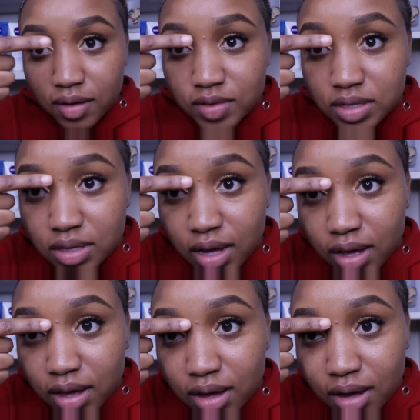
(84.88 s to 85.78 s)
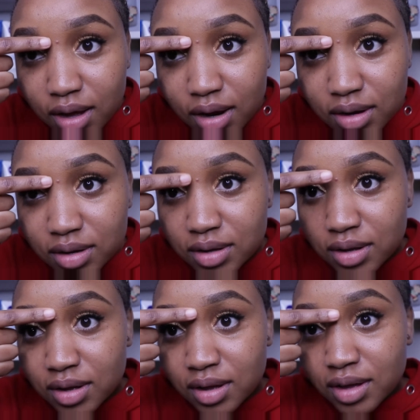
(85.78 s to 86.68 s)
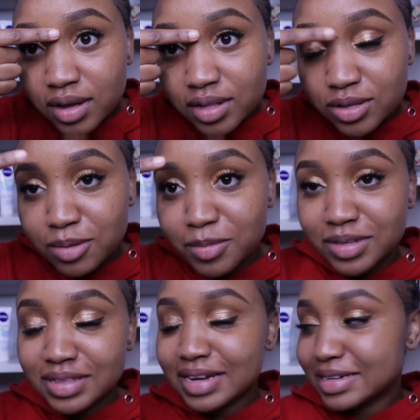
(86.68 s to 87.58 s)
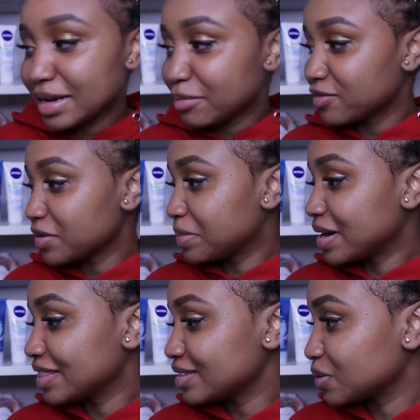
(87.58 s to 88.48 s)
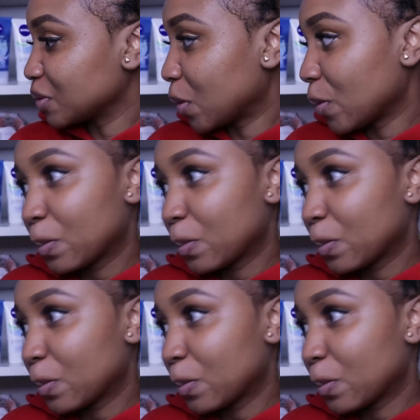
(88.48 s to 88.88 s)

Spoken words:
this guy here. It's almost that time of the month, so